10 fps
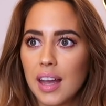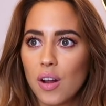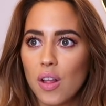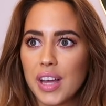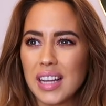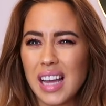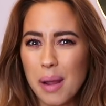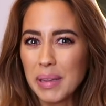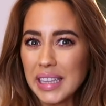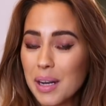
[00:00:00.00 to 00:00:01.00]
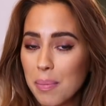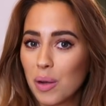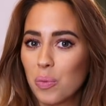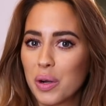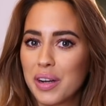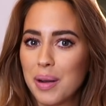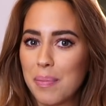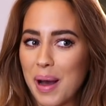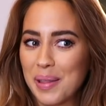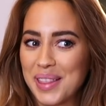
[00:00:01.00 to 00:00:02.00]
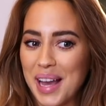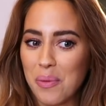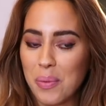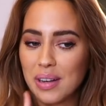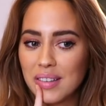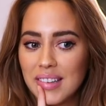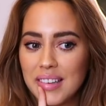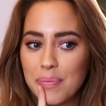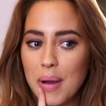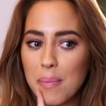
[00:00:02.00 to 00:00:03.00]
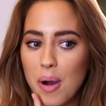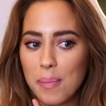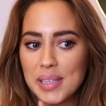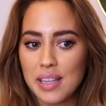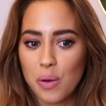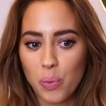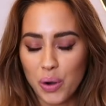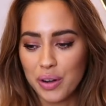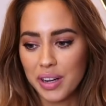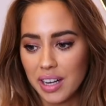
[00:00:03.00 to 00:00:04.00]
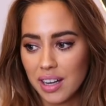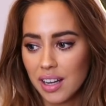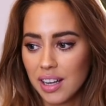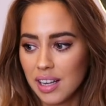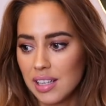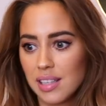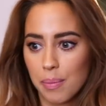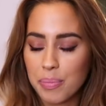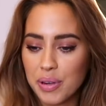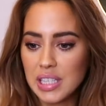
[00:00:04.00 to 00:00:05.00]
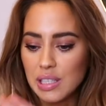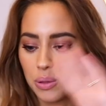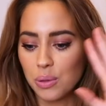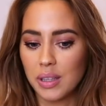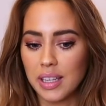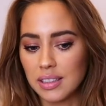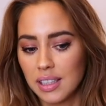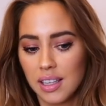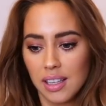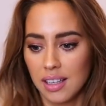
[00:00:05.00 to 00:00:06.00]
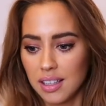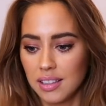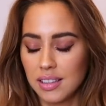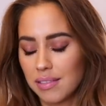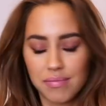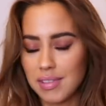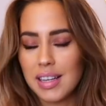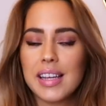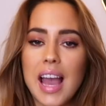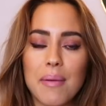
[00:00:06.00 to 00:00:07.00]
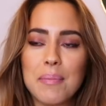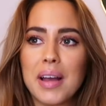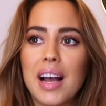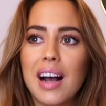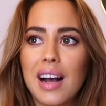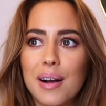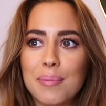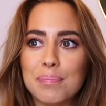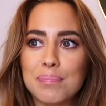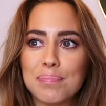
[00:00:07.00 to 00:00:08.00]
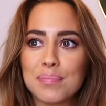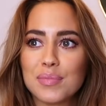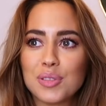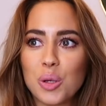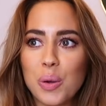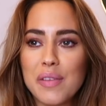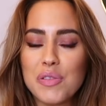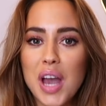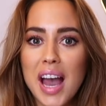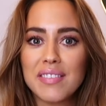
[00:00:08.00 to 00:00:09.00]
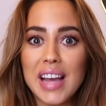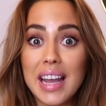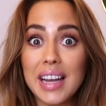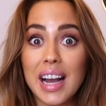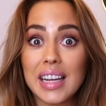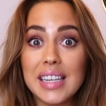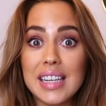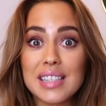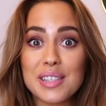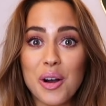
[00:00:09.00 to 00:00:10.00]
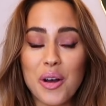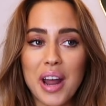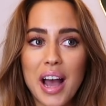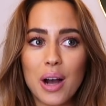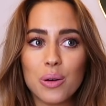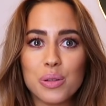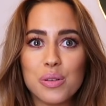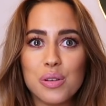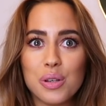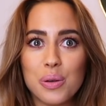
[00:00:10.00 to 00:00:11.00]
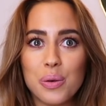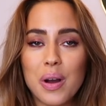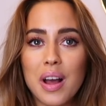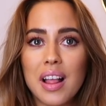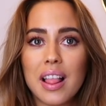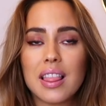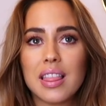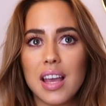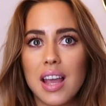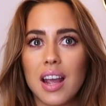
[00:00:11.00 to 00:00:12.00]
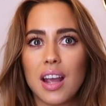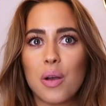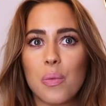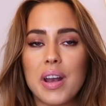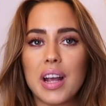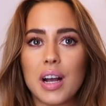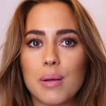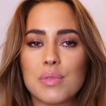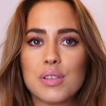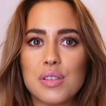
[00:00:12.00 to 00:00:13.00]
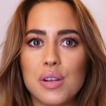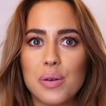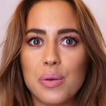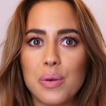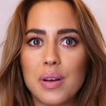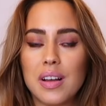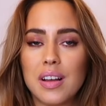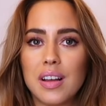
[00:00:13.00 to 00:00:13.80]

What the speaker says: and all that. I'm a little bit worried about that one, if my mom is at work and he's at preschool, and yeah. So if you have any ideas on how to think when it comes to